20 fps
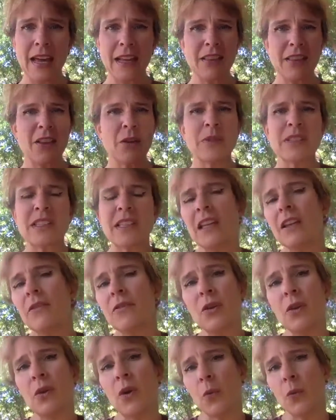and there was
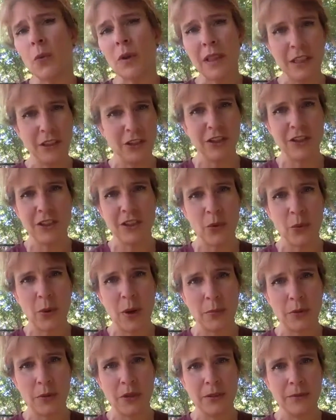even religious
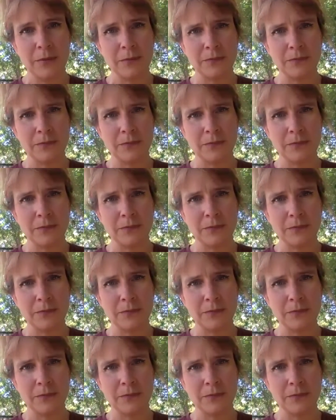corruption.